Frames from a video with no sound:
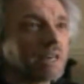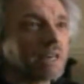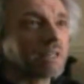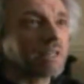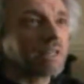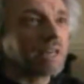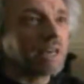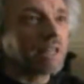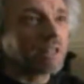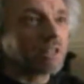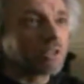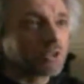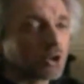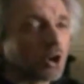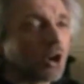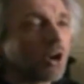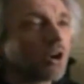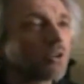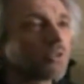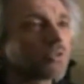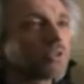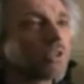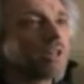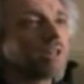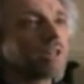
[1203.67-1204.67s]
And it's
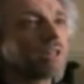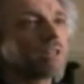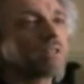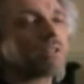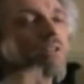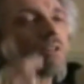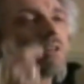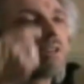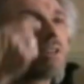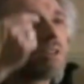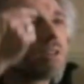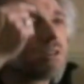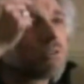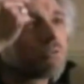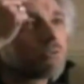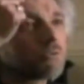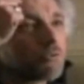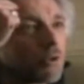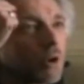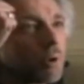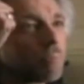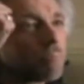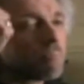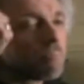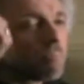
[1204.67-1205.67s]
all done
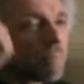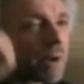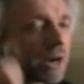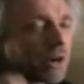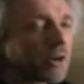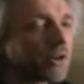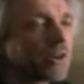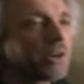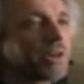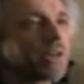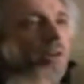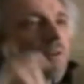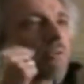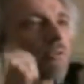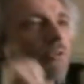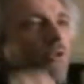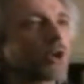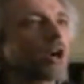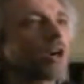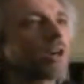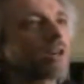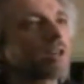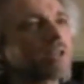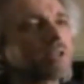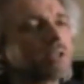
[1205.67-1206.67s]
from marrying
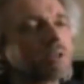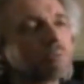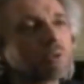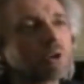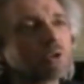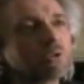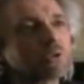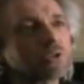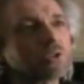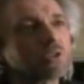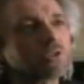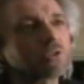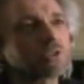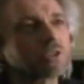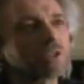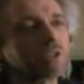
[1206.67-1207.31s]
thought and emotion